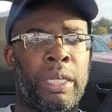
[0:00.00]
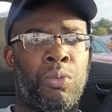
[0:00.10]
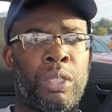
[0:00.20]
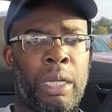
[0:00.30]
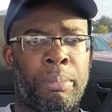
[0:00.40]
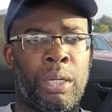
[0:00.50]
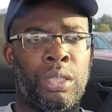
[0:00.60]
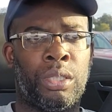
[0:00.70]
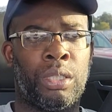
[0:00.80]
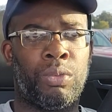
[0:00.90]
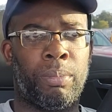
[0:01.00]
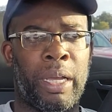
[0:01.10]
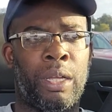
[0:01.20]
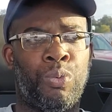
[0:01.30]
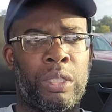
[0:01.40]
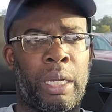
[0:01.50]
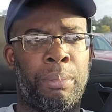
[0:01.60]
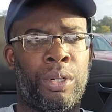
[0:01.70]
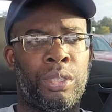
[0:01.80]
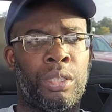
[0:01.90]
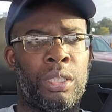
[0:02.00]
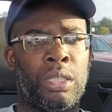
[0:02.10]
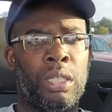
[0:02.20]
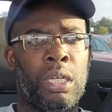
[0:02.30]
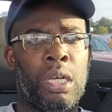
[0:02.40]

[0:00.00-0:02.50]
being with that person, remain with that person,